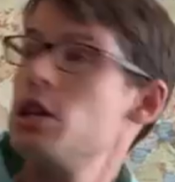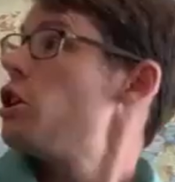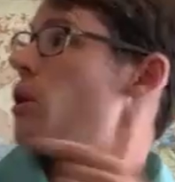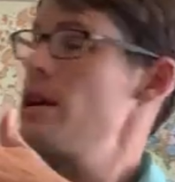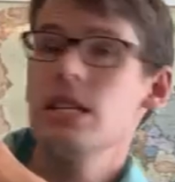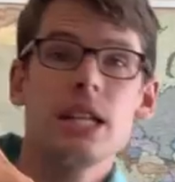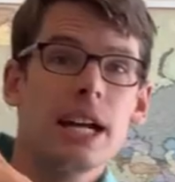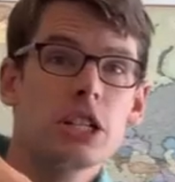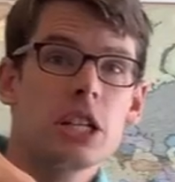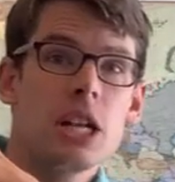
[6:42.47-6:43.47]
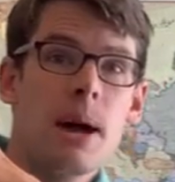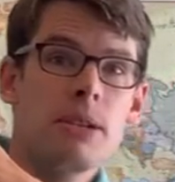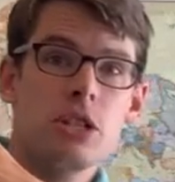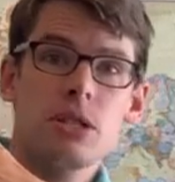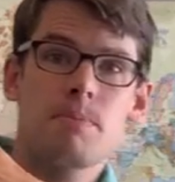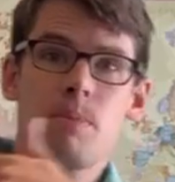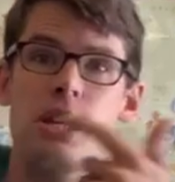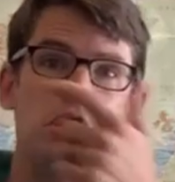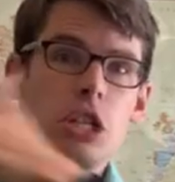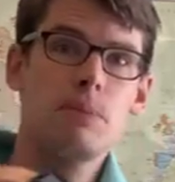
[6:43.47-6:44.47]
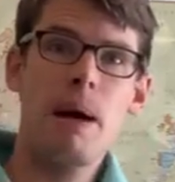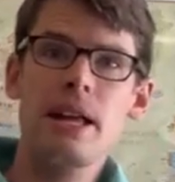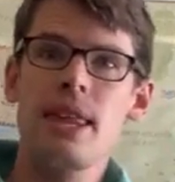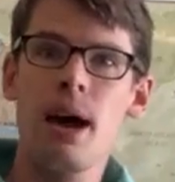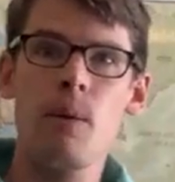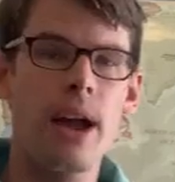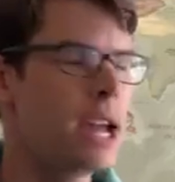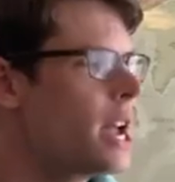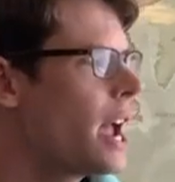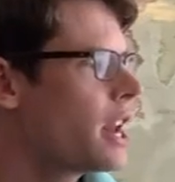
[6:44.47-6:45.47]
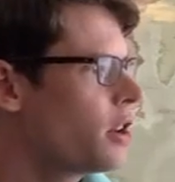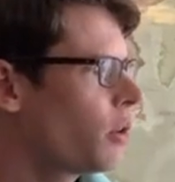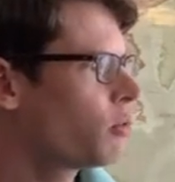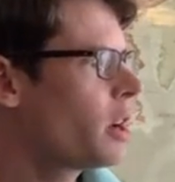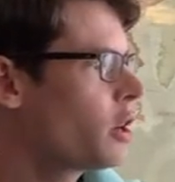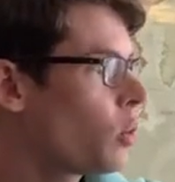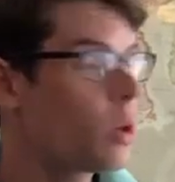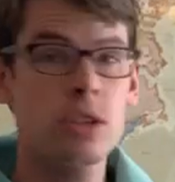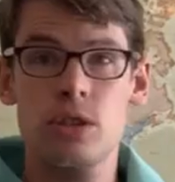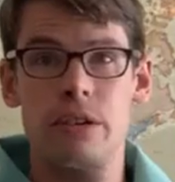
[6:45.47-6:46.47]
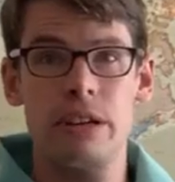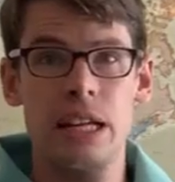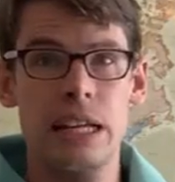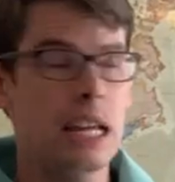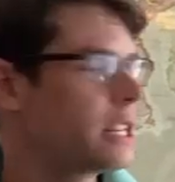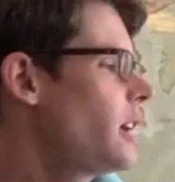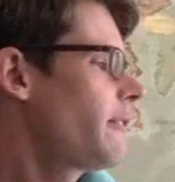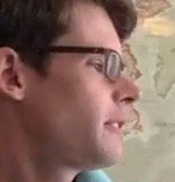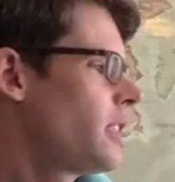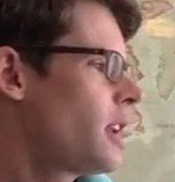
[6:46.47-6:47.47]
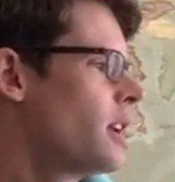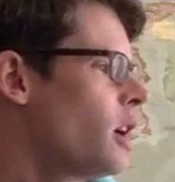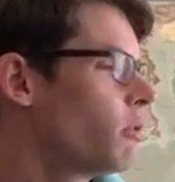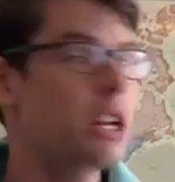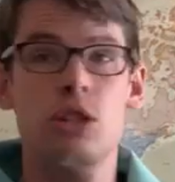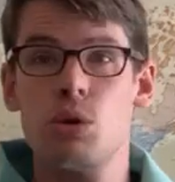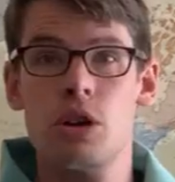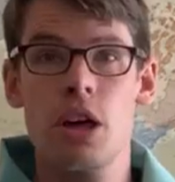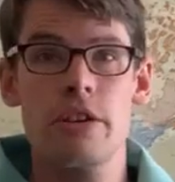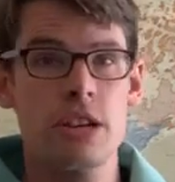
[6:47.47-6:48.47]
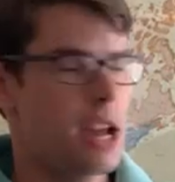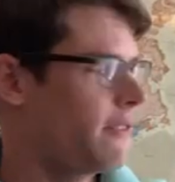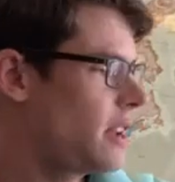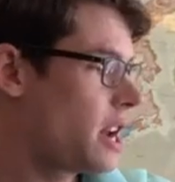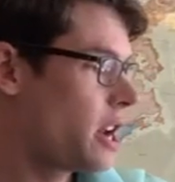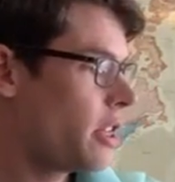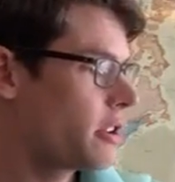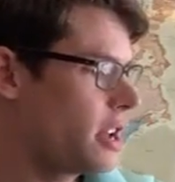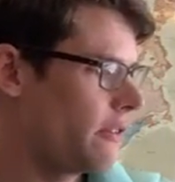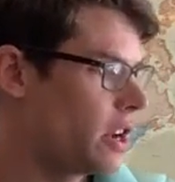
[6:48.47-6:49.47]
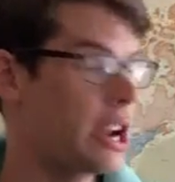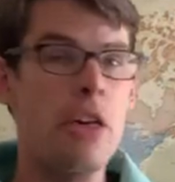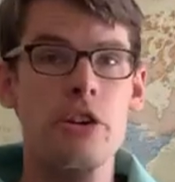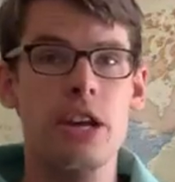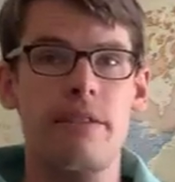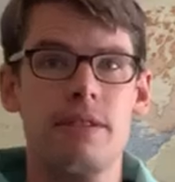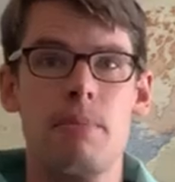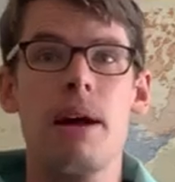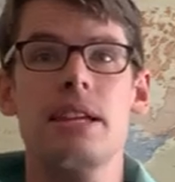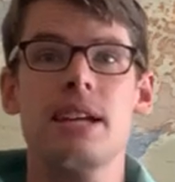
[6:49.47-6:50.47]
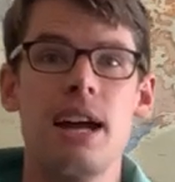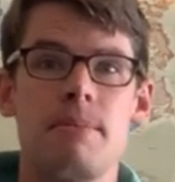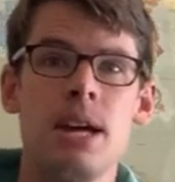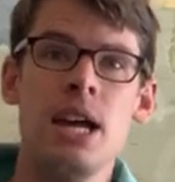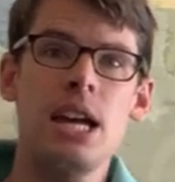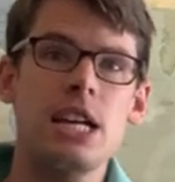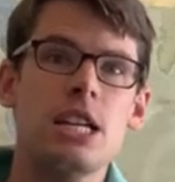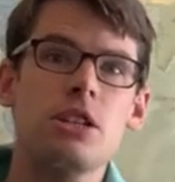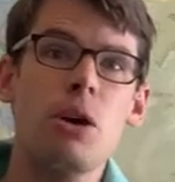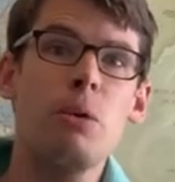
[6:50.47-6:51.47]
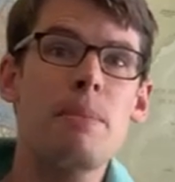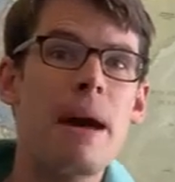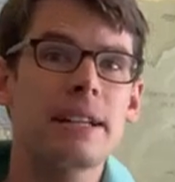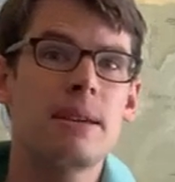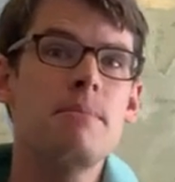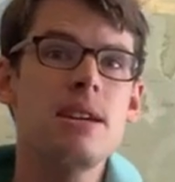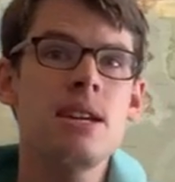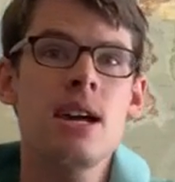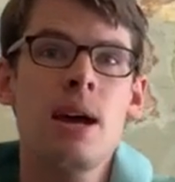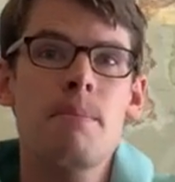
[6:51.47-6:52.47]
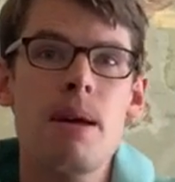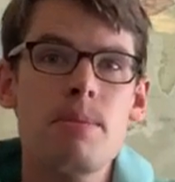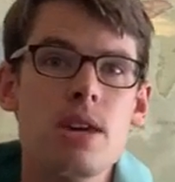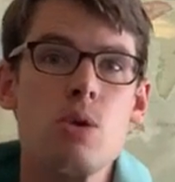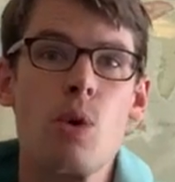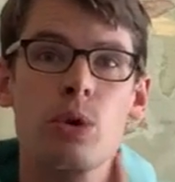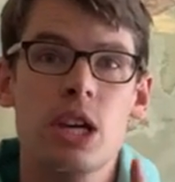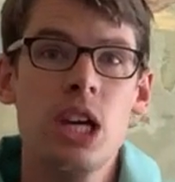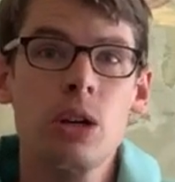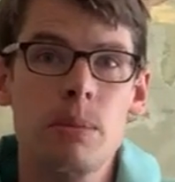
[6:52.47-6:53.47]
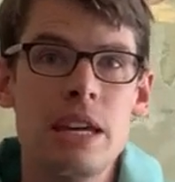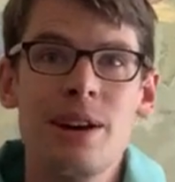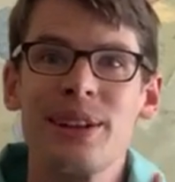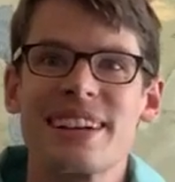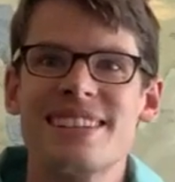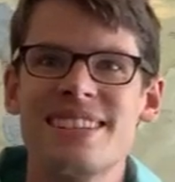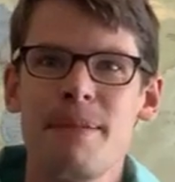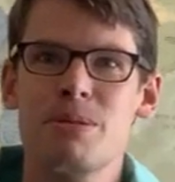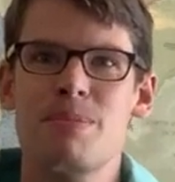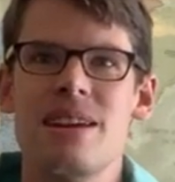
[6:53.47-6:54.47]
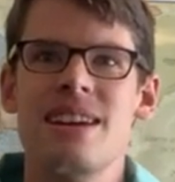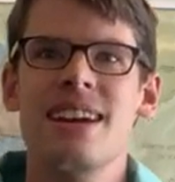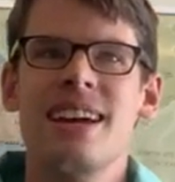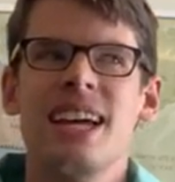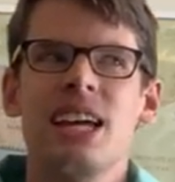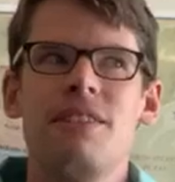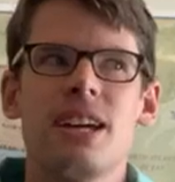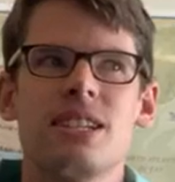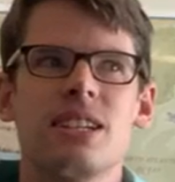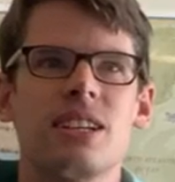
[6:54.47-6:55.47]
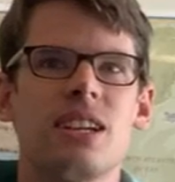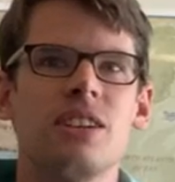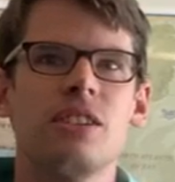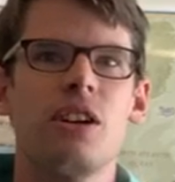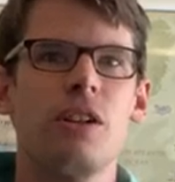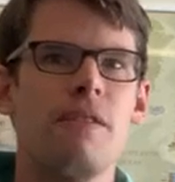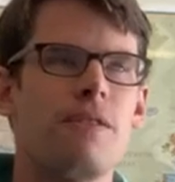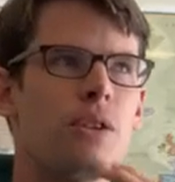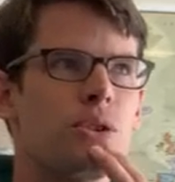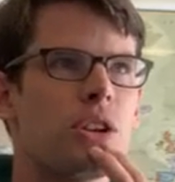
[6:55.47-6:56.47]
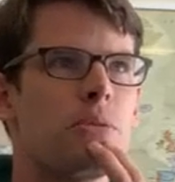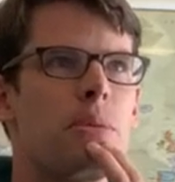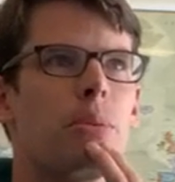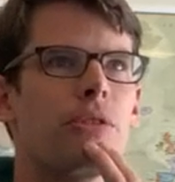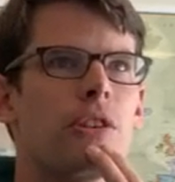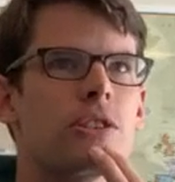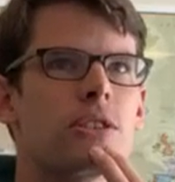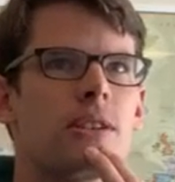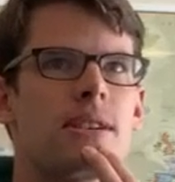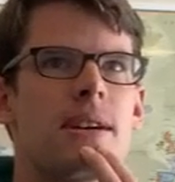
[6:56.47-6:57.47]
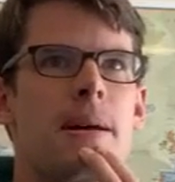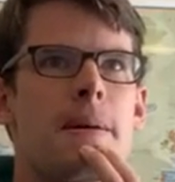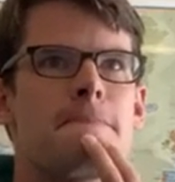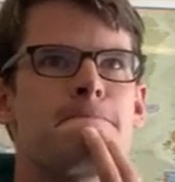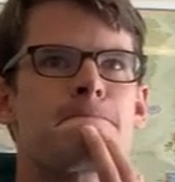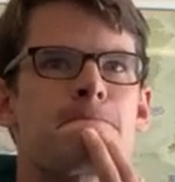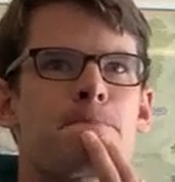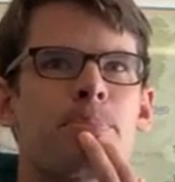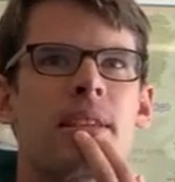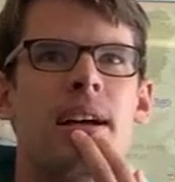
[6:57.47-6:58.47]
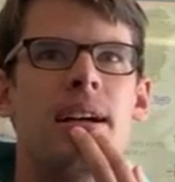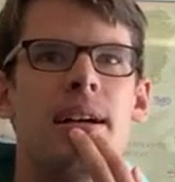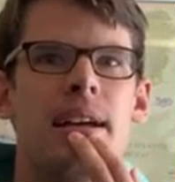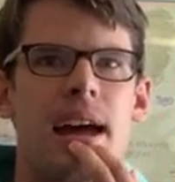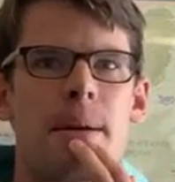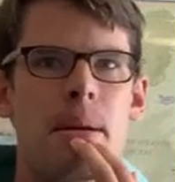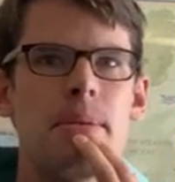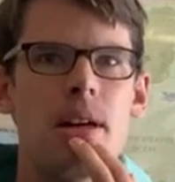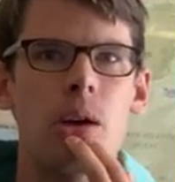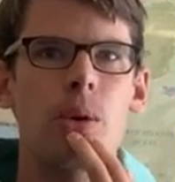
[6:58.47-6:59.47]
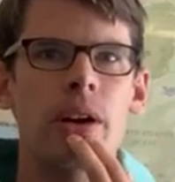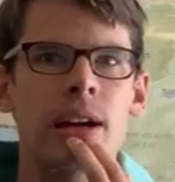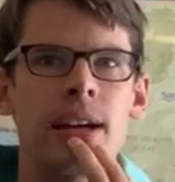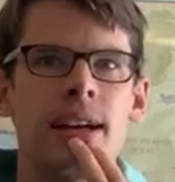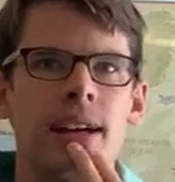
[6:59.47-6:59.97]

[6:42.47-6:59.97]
And he's actually he's just back that way. And he'll run into one servant and get a gift, and then run into another gift and another gift and another gift. And by the time it gets all the way back to me, maybe he won't kill me. He'll accept me if he hasn't killed all of those other people first. Yeah, maybe that'll work.